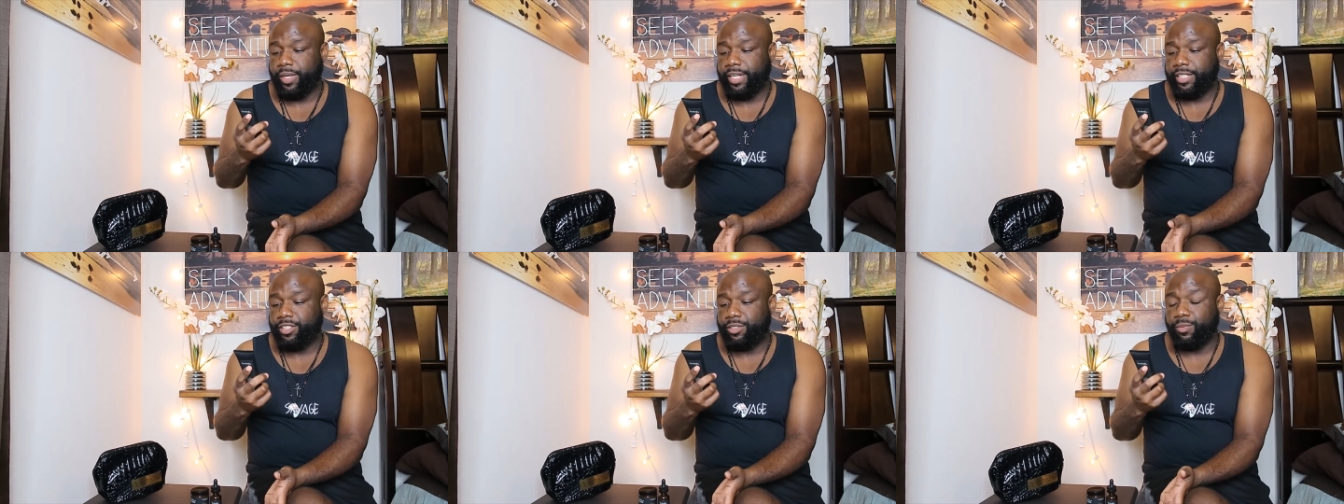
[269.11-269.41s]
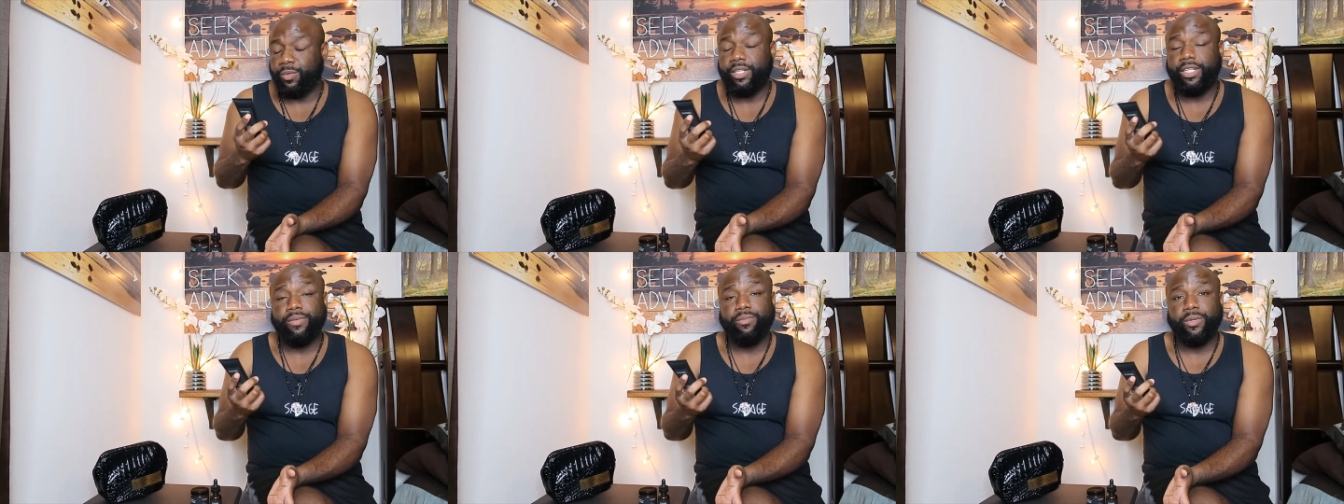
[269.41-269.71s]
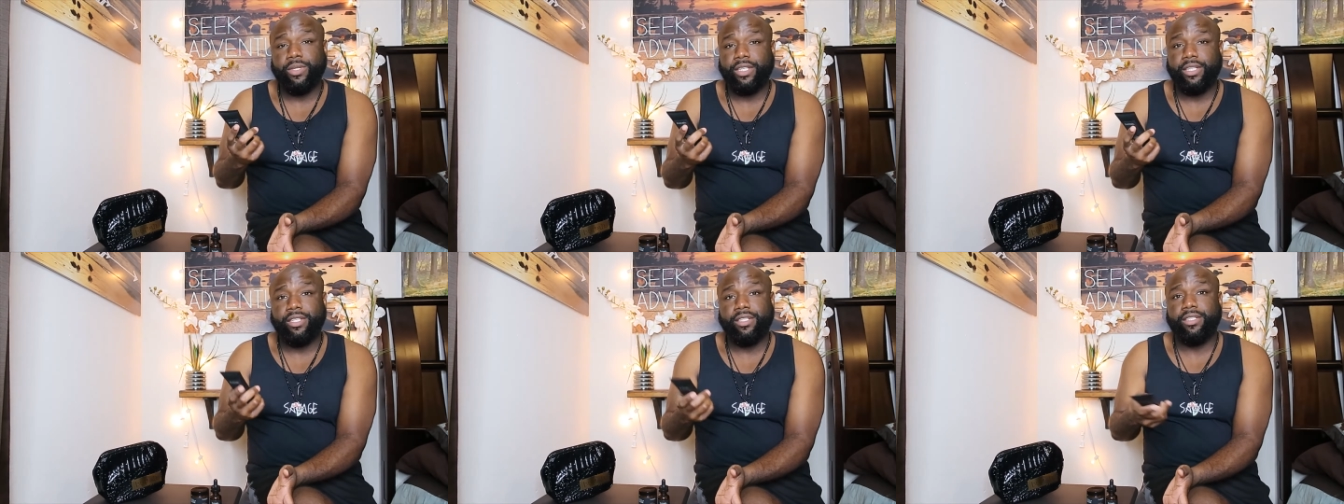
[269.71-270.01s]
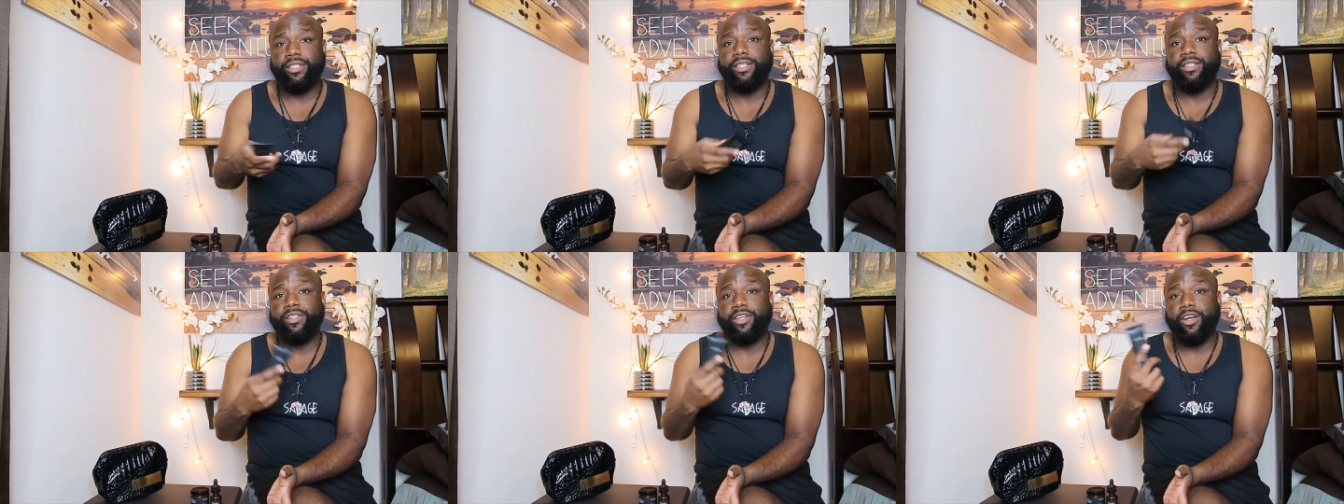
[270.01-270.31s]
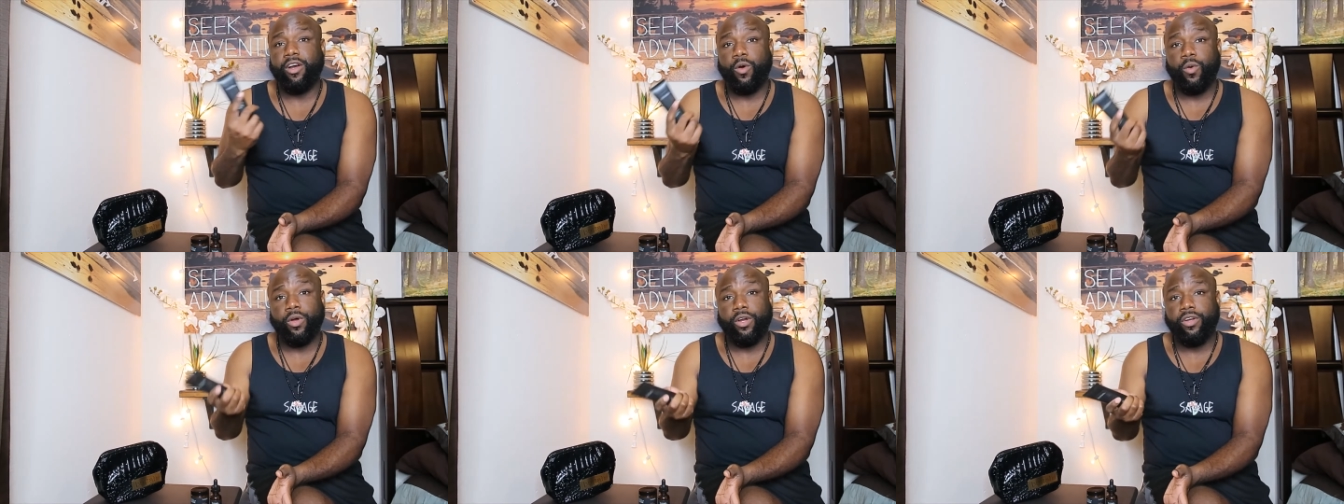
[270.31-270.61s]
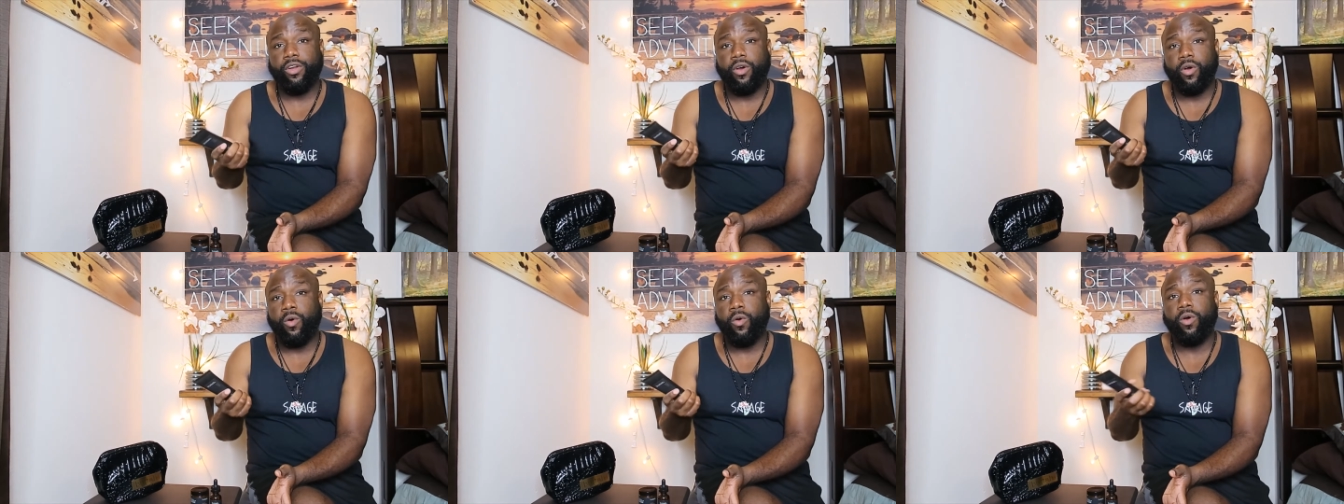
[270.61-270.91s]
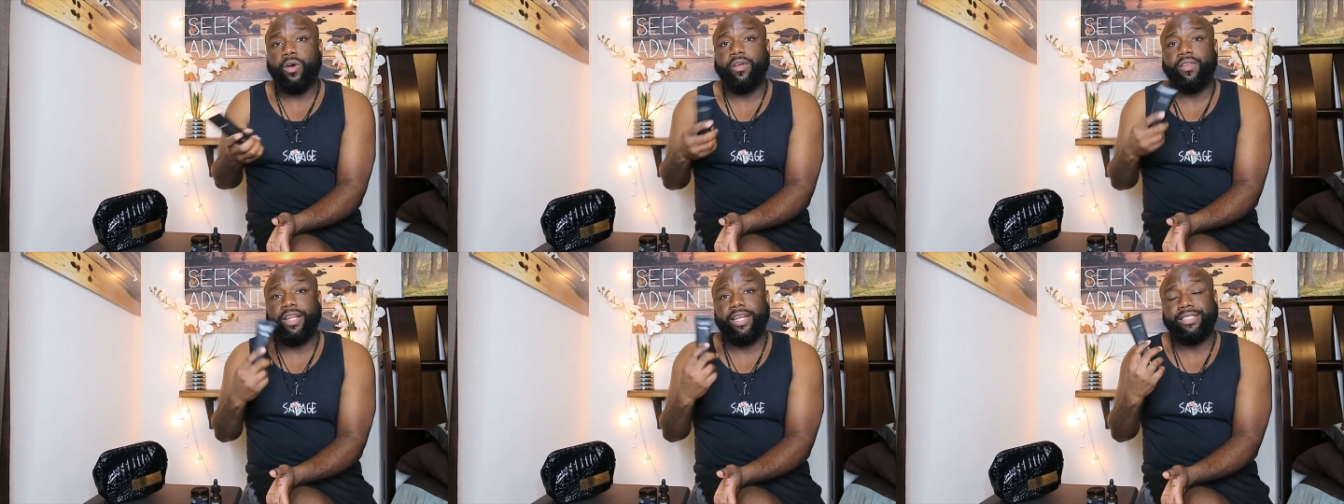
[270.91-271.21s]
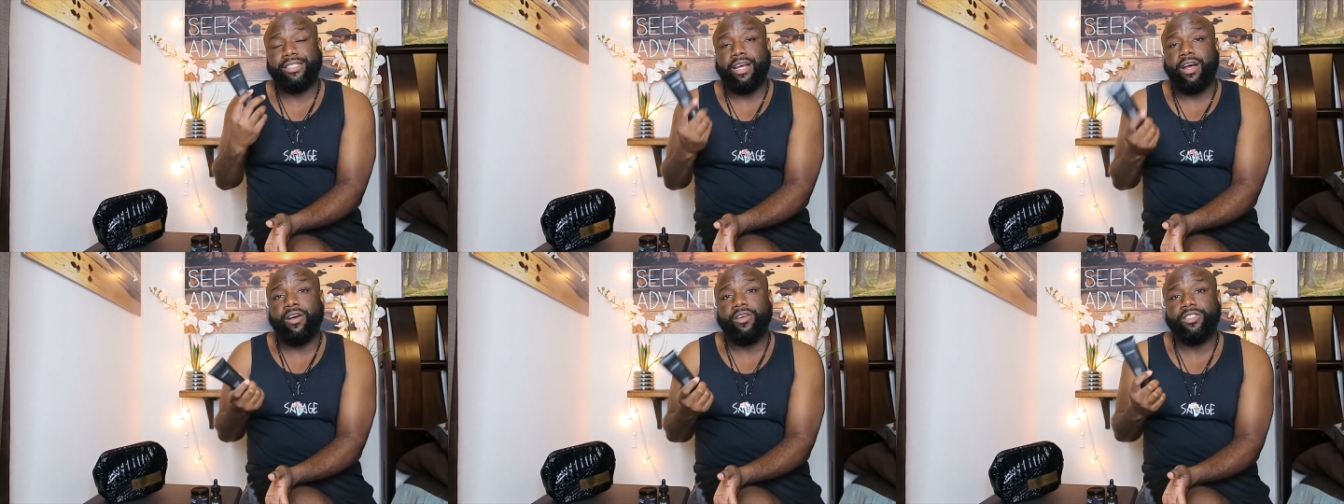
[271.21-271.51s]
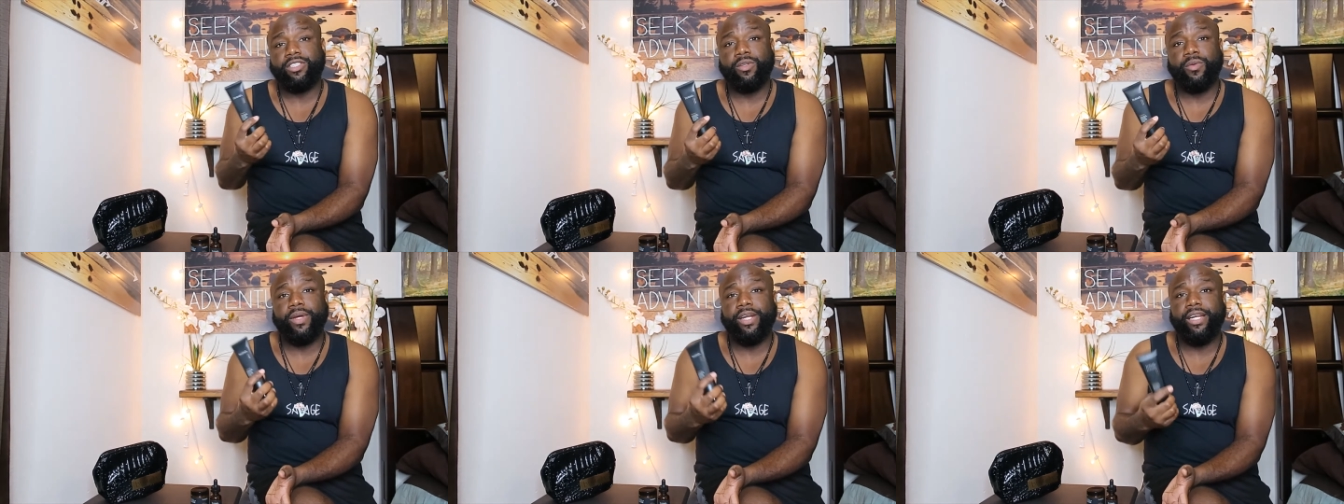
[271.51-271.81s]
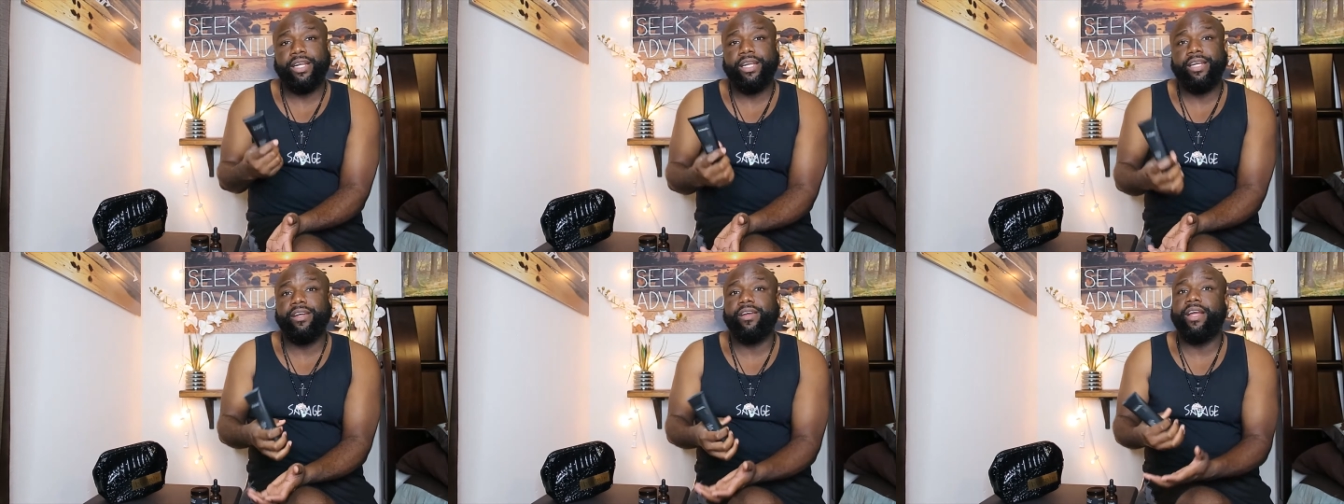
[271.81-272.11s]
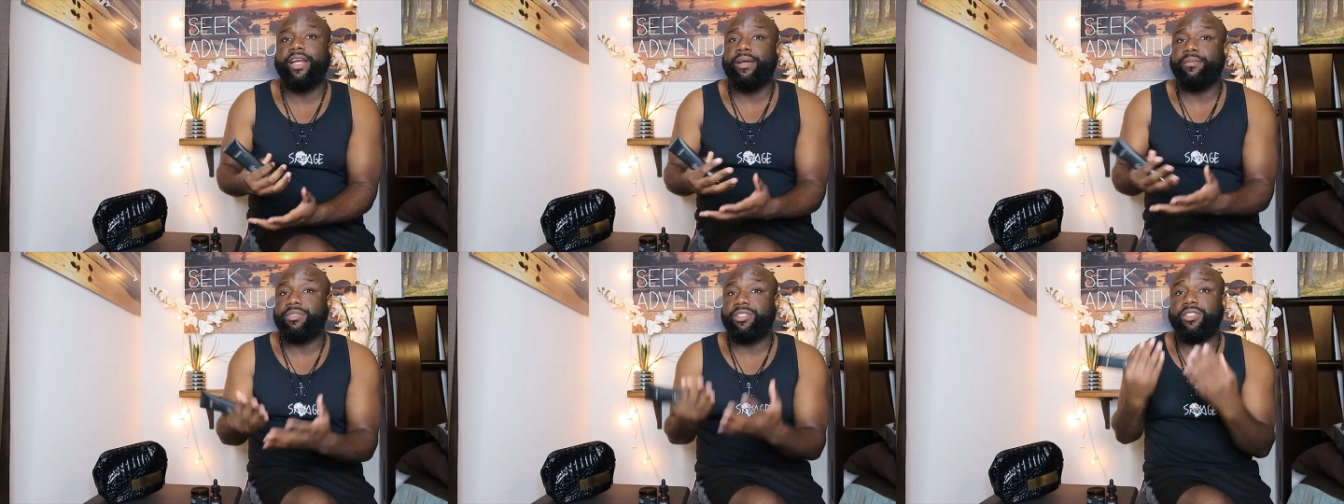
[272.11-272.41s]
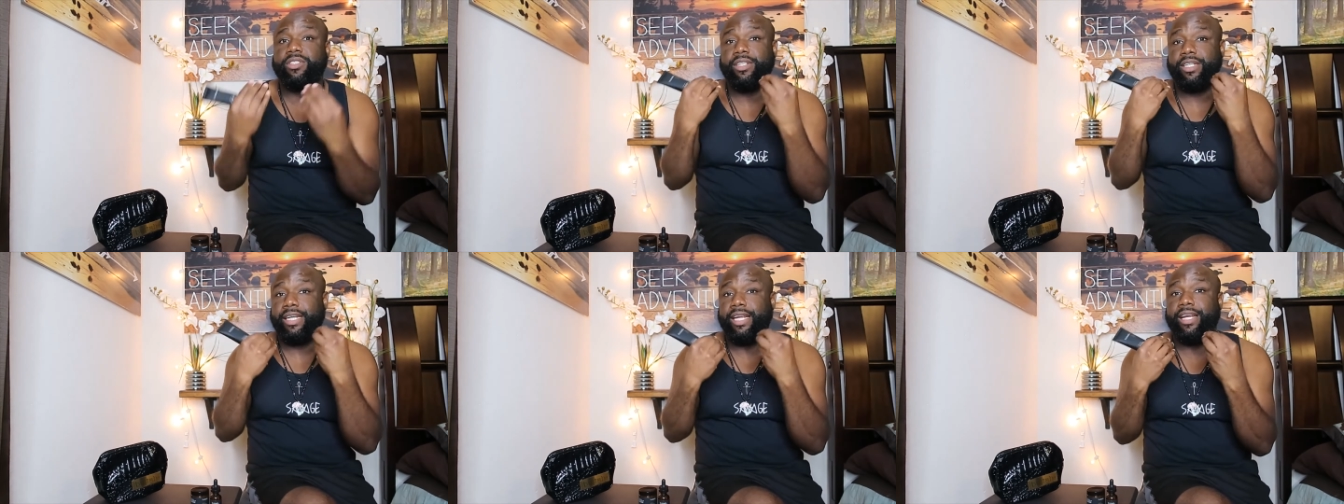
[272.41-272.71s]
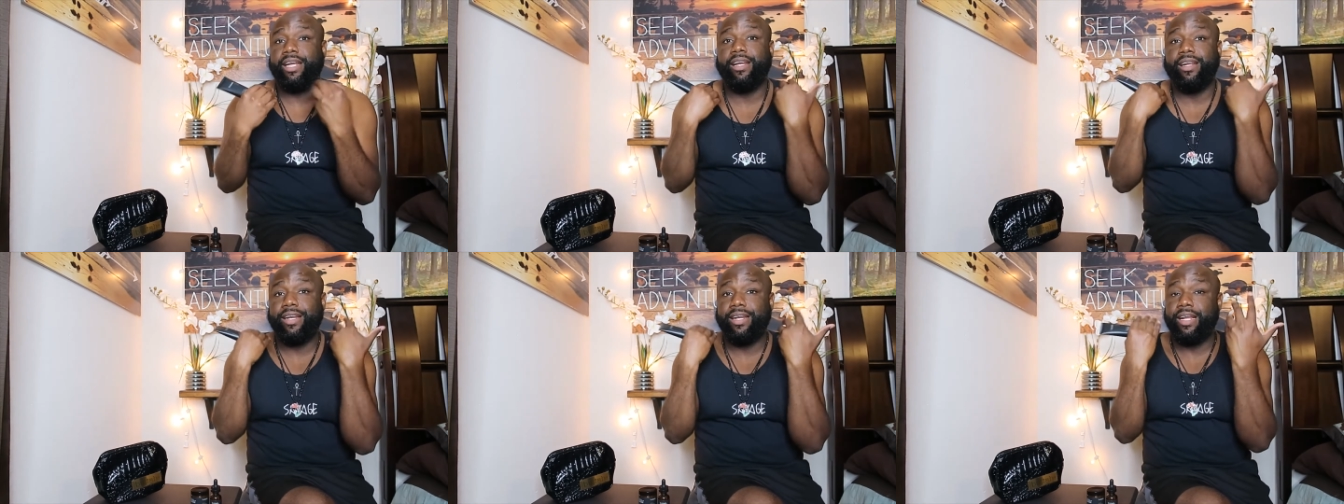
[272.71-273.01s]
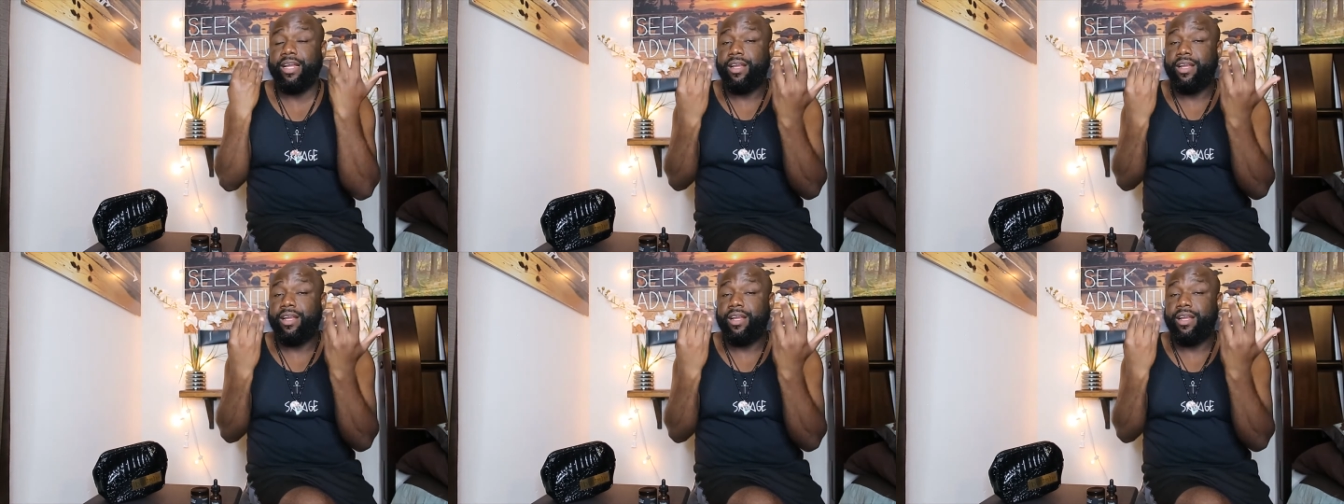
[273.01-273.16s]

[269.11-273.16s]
it's really really good the coconut oil that's also in here helps to again